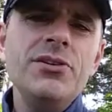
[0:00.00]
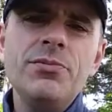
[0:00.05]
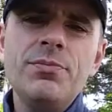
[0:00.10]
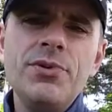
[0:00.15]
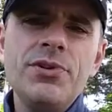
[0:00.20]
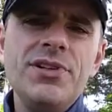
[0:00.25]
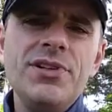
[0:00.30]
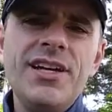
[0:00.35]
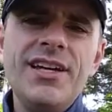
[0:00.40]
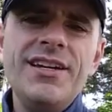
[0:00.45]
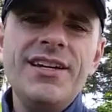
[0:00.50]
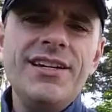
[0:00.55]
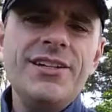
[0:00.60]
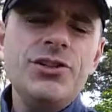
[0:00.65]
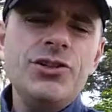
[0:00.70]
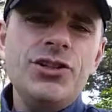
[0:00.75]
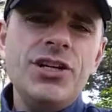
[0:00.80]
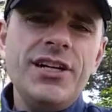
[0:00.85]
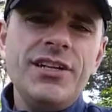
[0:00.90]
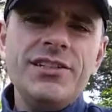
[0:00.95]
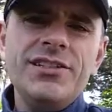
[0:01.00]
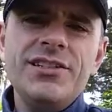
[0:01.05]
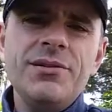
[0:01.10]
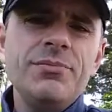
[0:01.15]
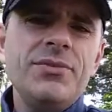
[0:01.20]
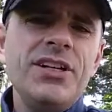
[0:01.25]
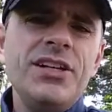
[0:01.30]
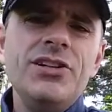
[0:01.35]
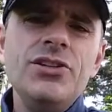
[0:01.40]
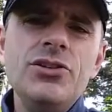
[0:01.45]
meal per day to inject
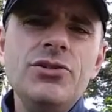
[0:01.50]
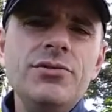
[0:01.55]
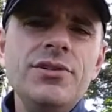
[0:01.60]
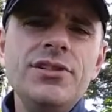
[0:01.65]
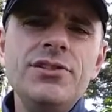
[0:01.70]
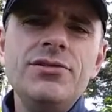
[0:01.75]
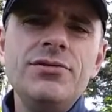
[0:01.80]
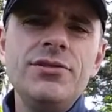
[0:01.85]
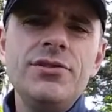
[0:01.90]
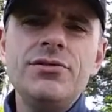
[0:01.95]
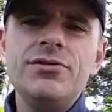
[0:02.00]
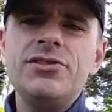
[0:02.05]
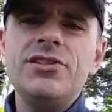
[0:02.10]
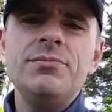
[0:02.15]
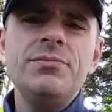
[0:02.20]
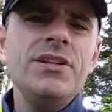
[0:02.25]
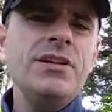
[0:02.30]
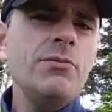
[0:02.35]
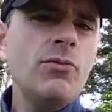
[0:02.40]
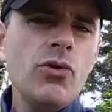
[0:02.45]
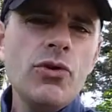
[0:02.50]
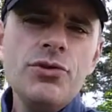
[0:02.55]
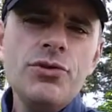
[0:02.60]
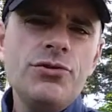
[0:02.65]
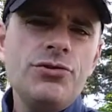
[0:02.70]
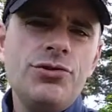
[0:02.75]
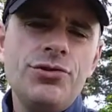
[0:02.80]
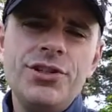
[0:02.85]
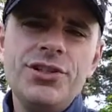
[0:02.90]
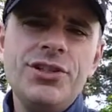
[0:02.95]
something new into it or something more
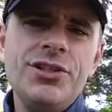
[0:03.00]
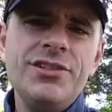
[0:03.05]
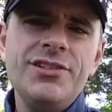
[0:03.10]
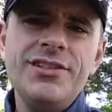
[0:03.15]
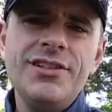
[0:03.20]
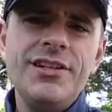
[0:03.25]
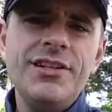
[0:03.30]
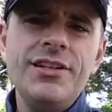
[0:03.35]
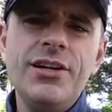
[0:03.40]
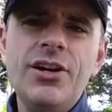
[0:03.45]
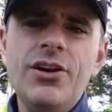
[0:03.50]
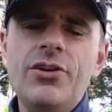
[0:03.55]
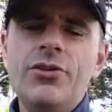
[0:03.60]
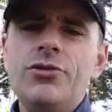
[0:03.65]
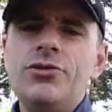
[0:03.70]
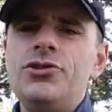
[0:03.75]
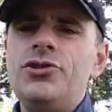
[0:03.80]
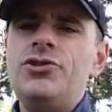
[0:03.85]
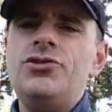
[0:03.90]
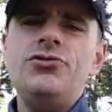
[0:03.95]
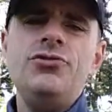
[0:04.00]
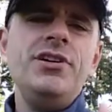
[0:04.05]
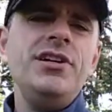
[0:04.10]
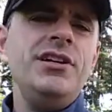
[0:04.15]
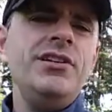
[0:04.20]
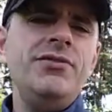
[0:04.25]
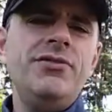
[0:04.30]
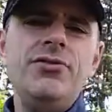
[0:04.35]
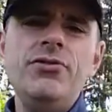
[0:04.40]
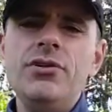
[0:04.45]
nutritious in it, or just
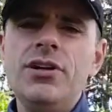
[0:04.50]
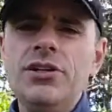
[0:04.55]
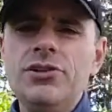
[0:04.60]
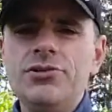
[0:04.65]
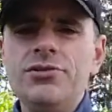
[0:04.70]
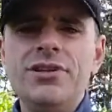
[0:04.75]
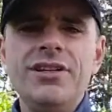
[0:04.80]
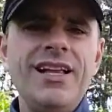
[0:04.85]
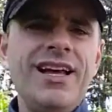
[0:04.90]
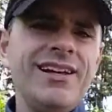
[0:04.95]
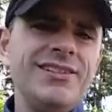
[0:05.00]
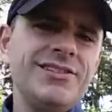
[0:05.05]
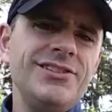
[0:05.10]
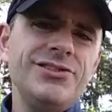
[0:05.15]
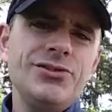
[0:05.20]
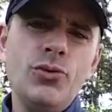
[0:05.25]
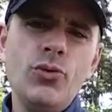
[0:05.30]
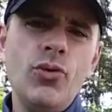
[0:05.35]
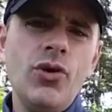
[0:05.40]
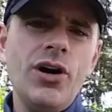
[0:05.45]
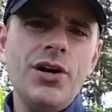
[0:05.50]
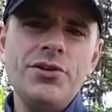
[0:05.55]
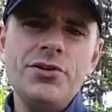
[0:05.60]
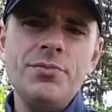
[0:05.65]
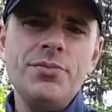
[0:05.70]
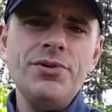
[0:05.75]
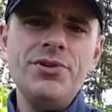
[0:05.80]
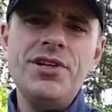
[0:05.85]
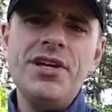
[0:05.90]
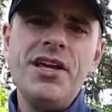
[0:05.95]
drinking a few extra glasses of
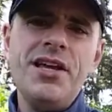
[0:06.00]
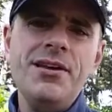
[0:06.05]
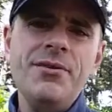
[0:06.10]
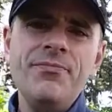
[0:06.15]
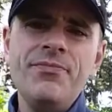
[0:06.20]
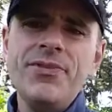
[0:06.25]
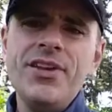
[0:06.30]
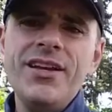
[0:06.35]
water per day,